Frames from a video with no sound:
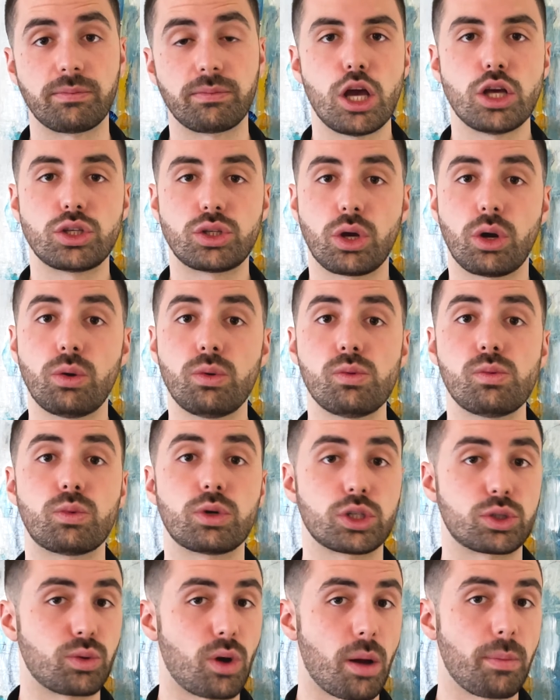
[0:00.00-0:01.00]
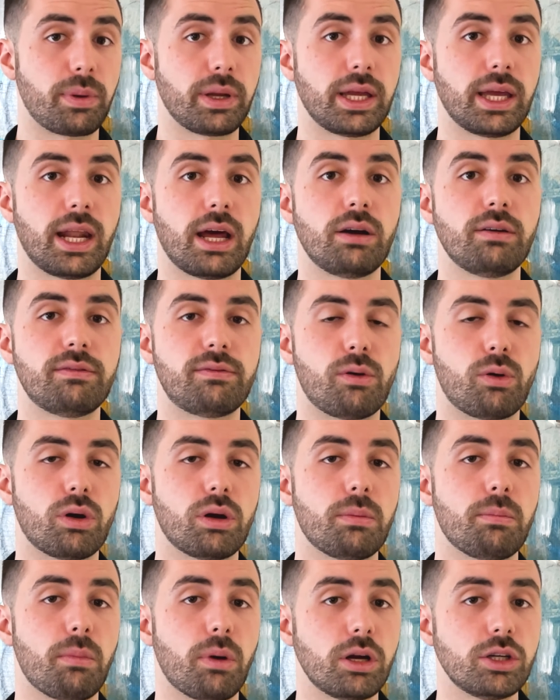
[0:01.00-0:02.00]
So we're swapping it out for
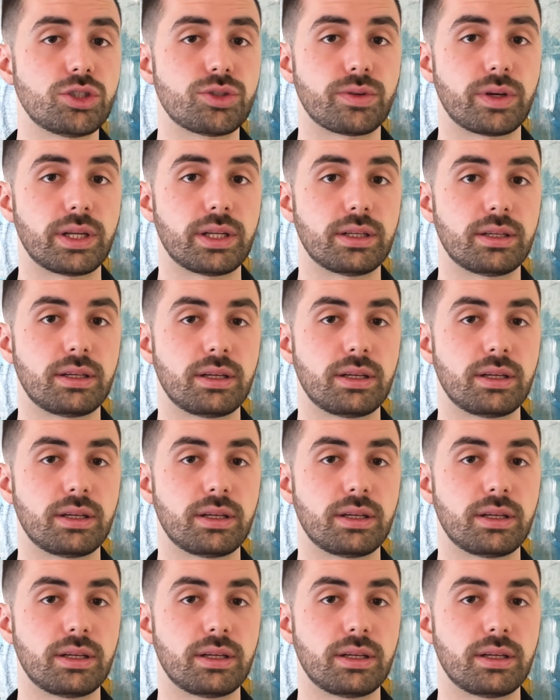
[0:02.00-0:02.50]
margarine.